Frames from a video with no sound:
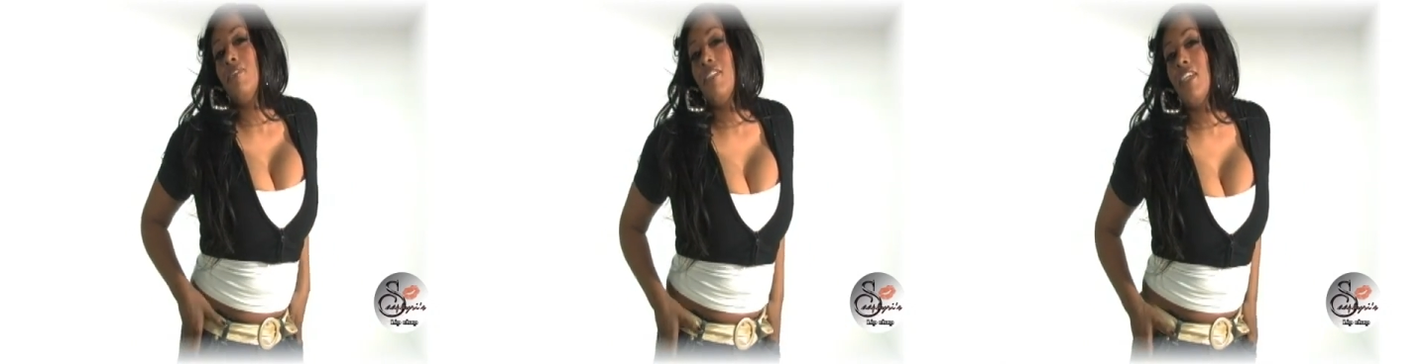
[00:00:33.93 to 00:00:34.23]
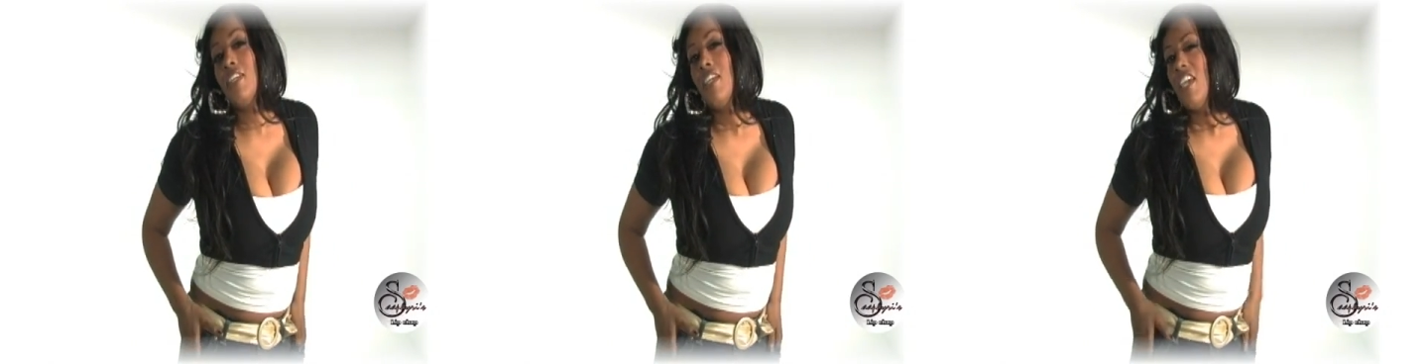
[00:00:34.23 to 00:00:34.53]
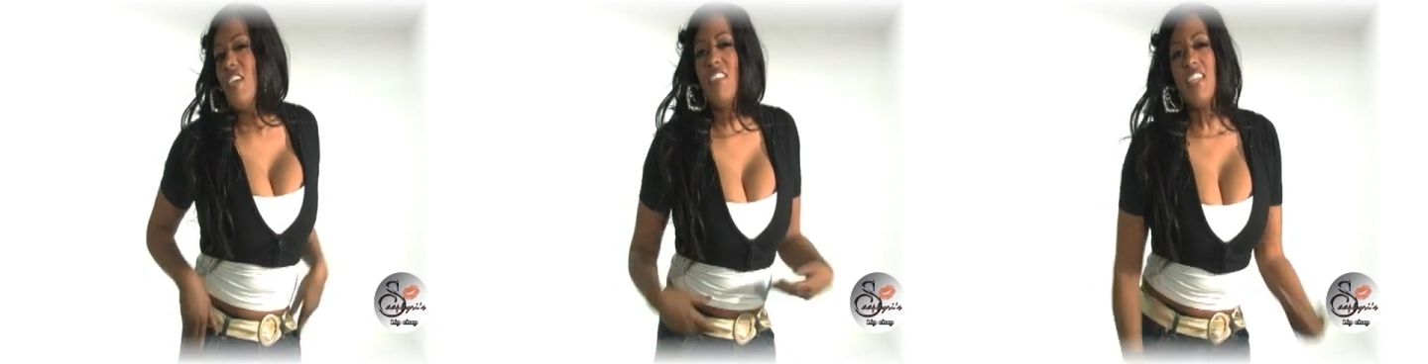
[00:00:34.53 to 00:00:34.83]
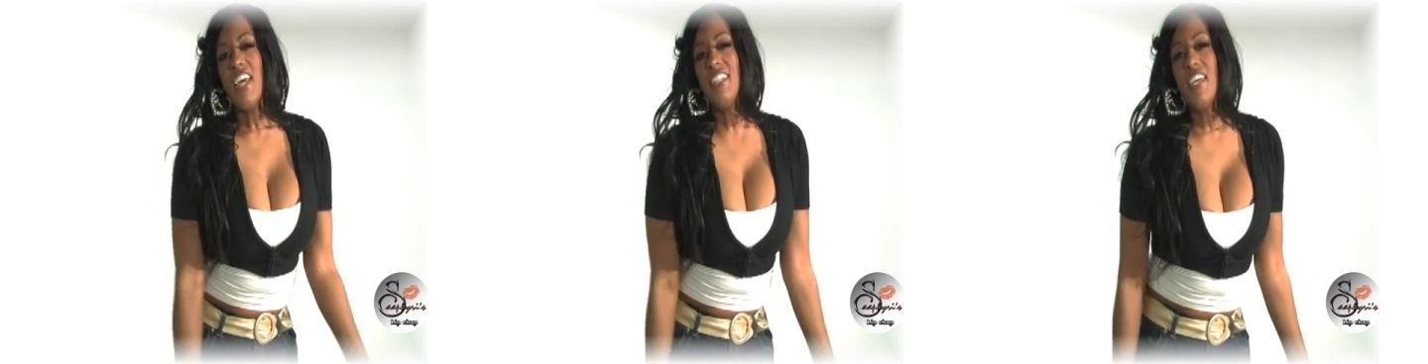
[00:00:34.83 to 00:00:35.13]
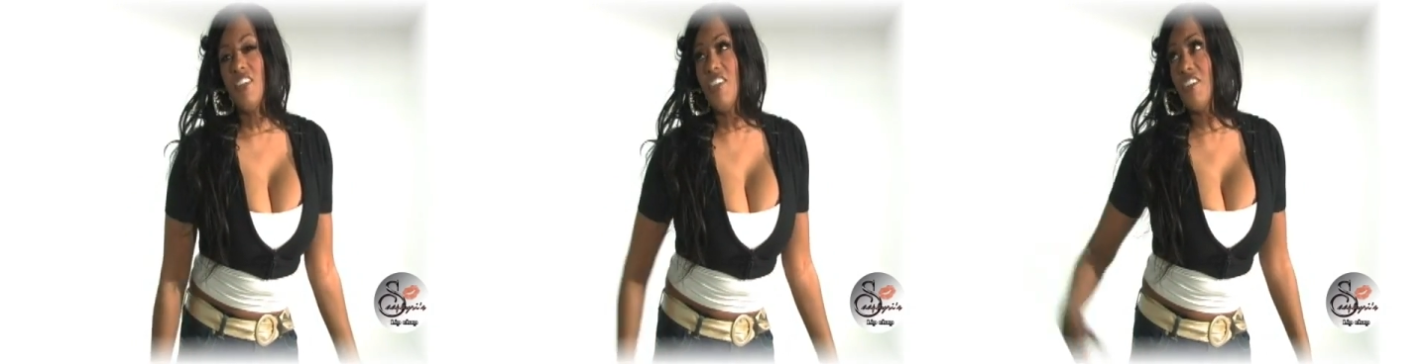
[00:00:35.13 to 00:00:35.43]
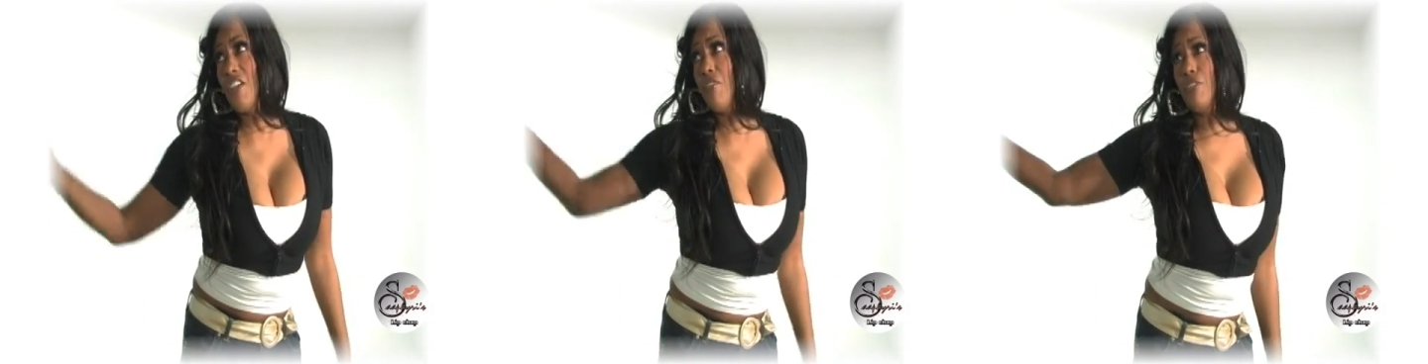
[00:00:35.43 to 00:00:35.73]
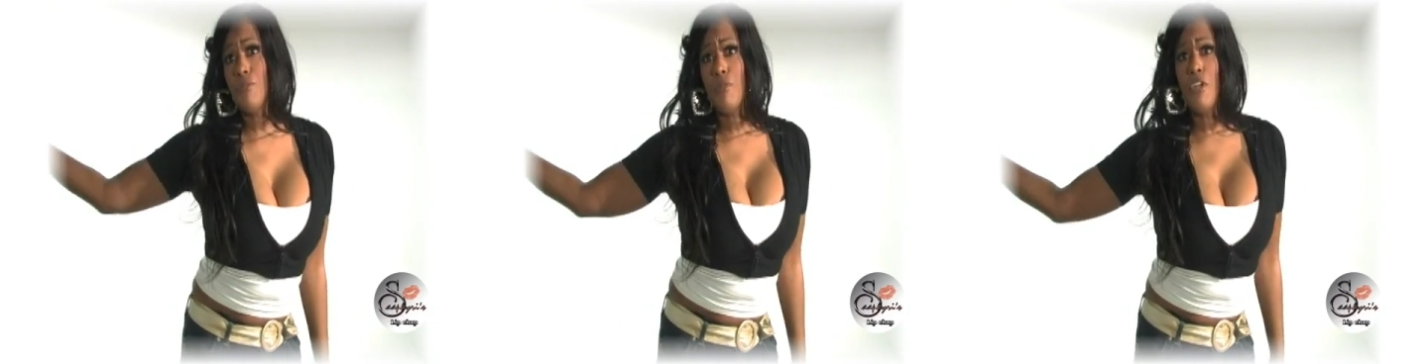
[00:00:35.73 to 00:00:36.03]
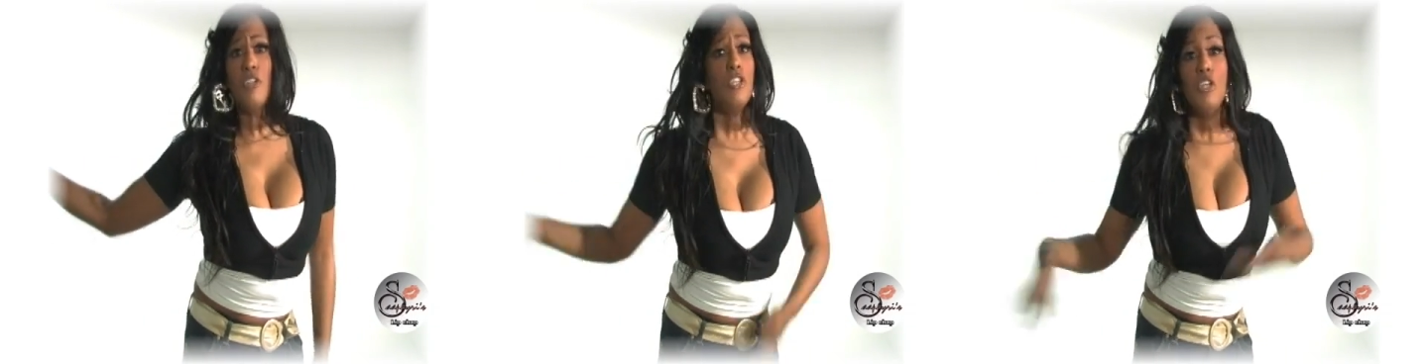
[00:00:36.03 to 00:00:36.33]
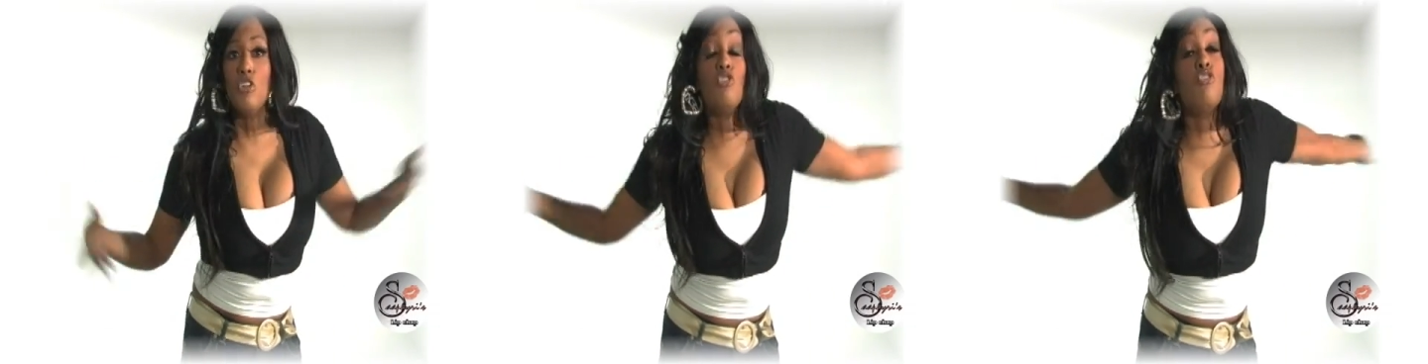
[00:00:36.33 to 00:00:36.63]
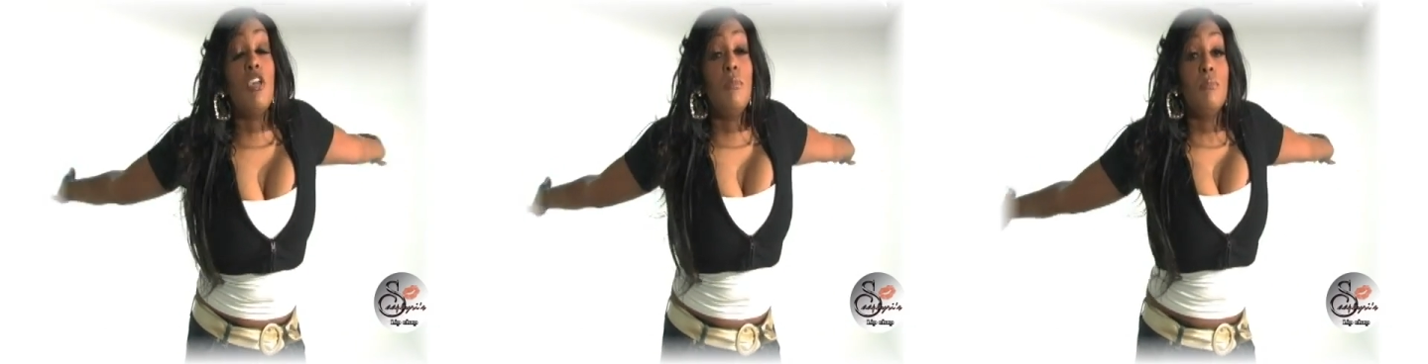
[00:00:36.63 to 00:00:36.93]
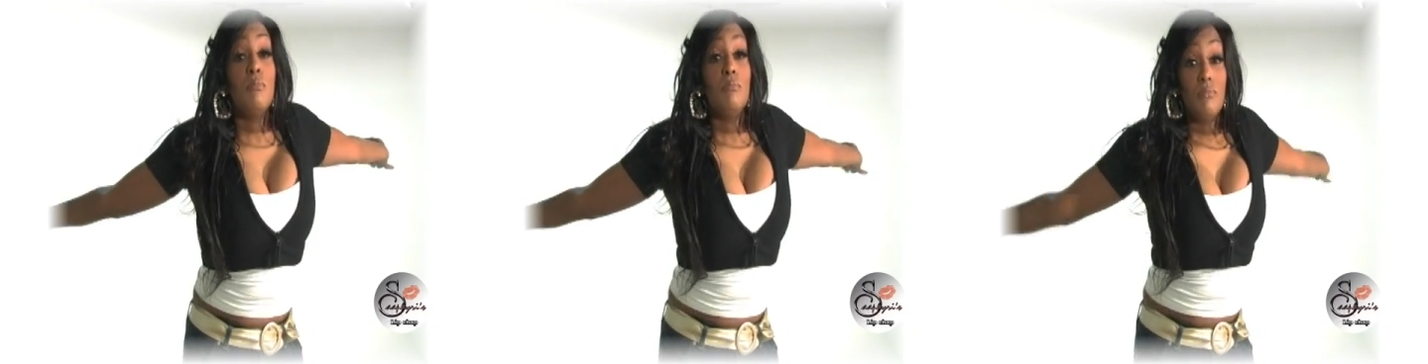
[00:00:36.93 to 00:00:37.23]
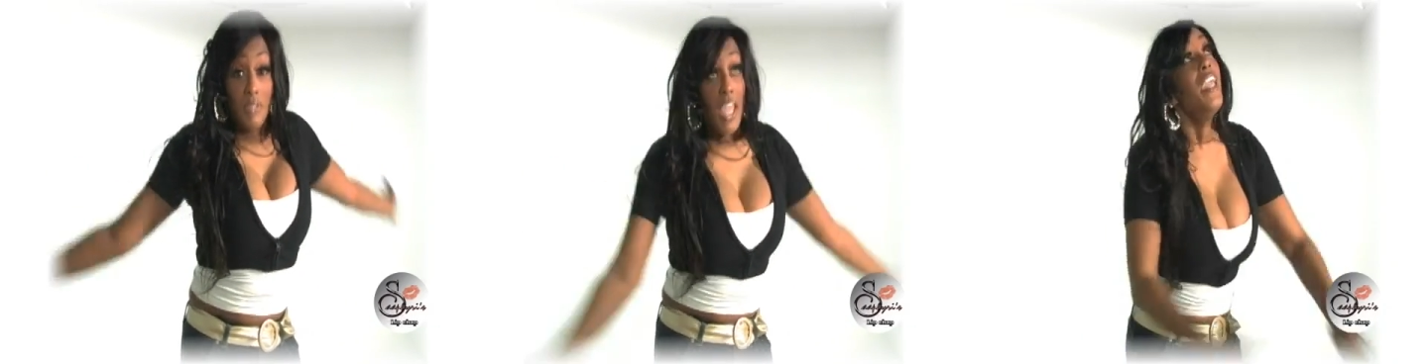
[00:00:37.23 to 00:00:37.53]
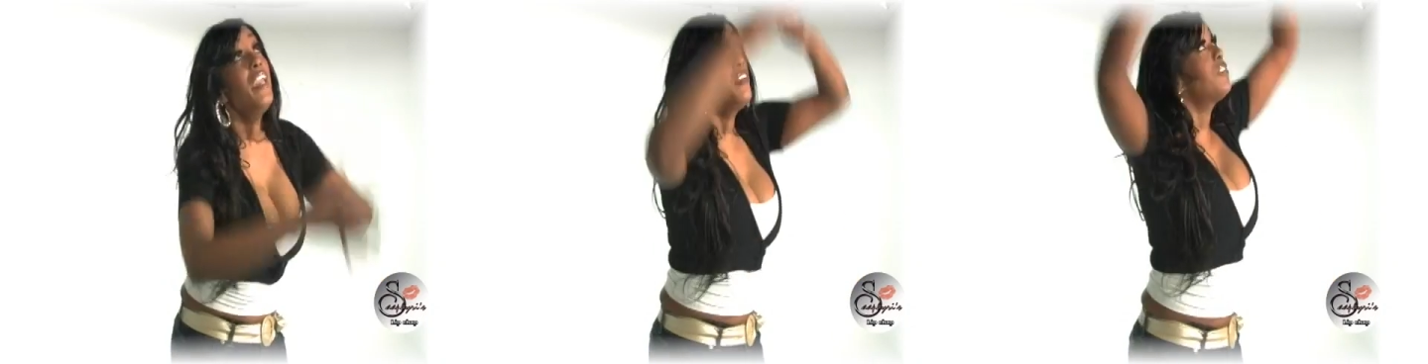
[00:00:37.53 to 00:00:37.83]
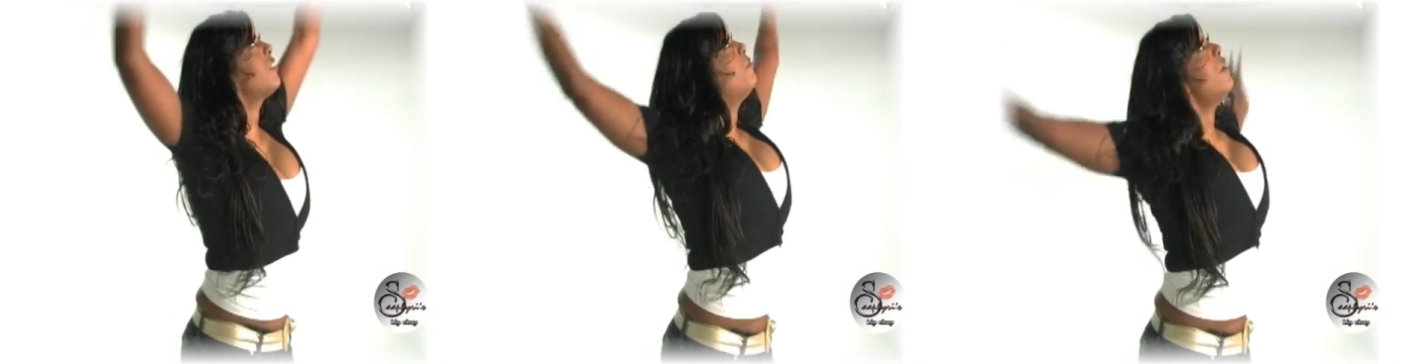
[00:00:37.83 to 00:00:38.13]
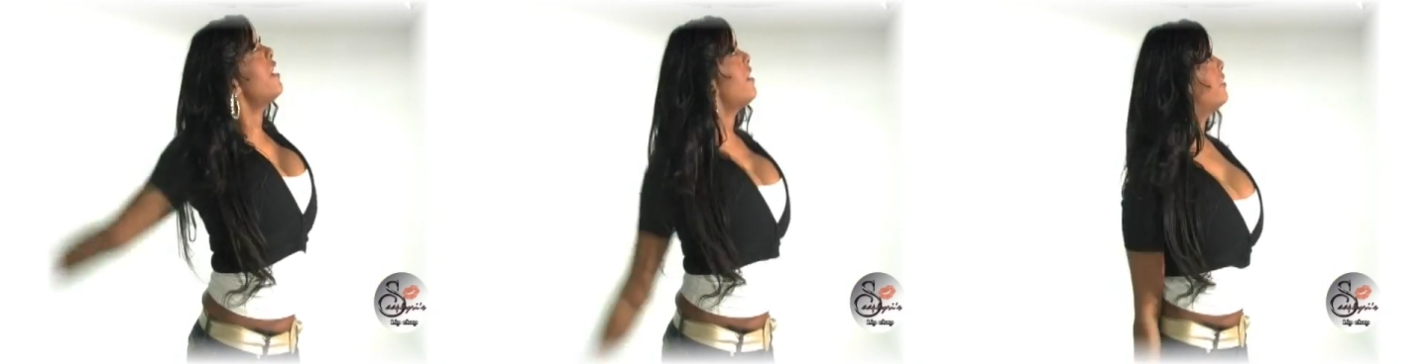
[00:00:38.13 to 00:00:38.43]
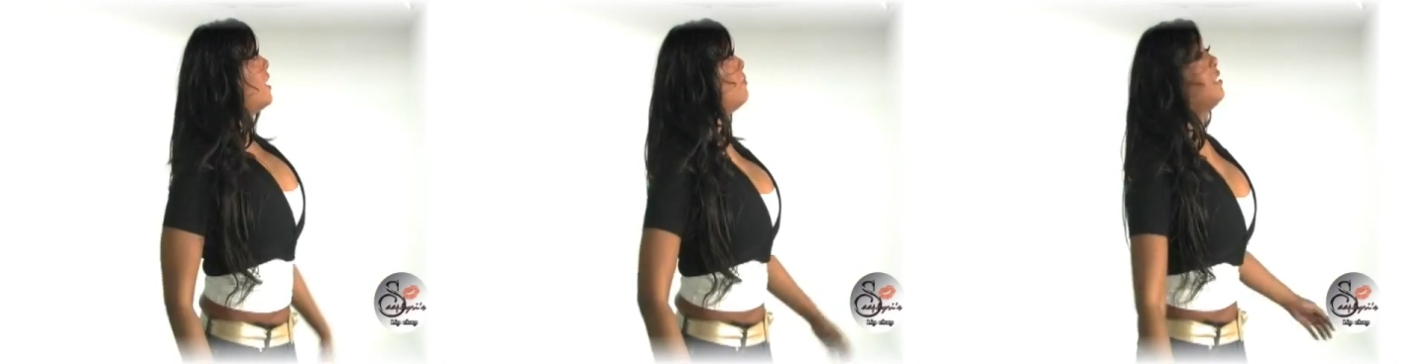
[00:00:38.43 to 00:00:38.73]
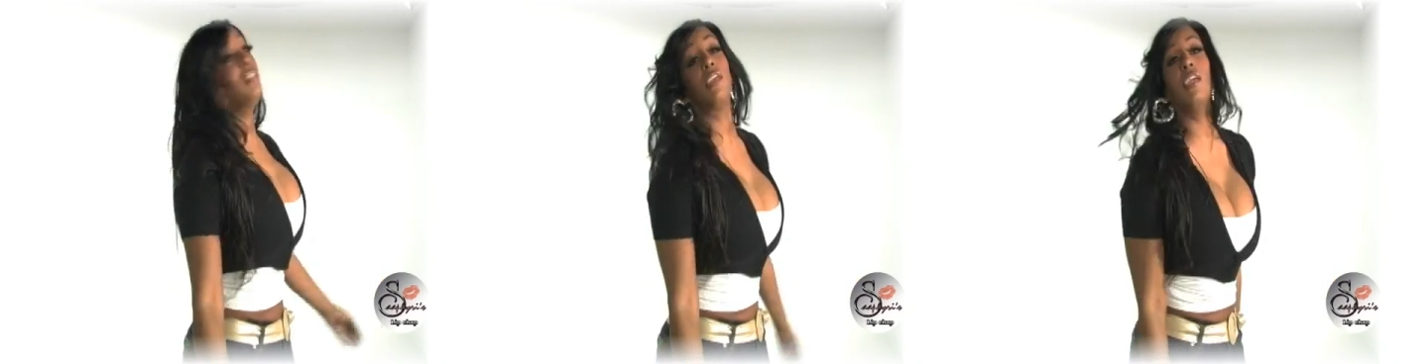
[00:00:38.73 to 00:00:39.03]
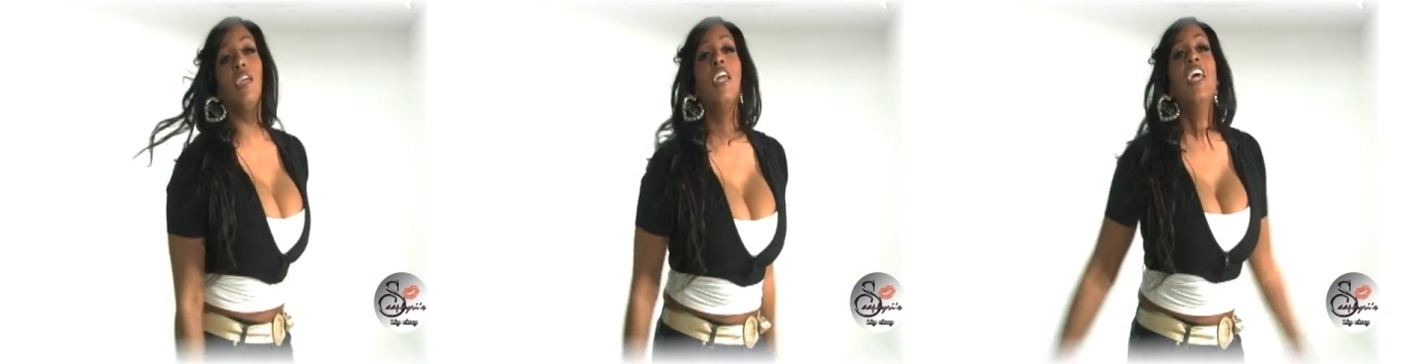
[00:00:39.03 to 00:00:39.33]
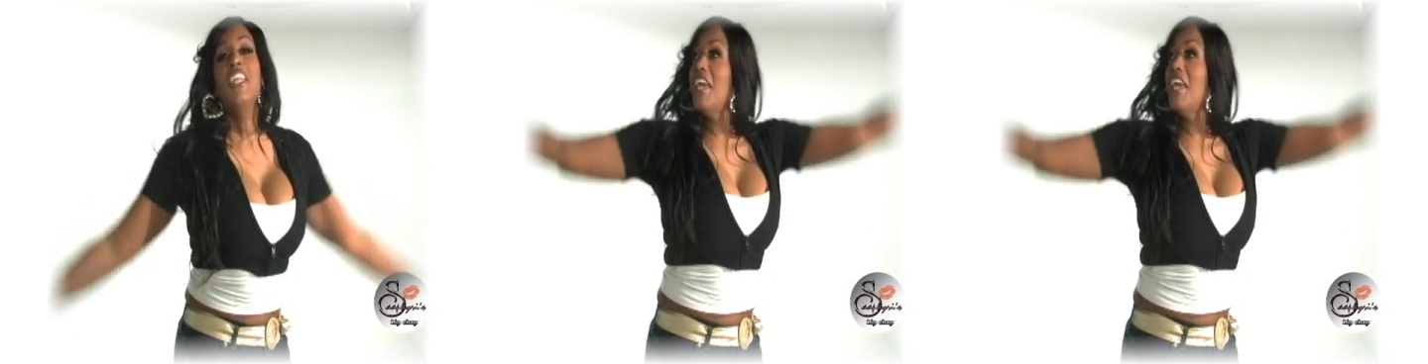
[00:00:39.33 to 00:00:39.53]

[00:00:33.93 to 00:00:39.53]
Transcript: I'm saying? If they're not down here and they over somewhere else, don't trip. They here somewhere, damn it.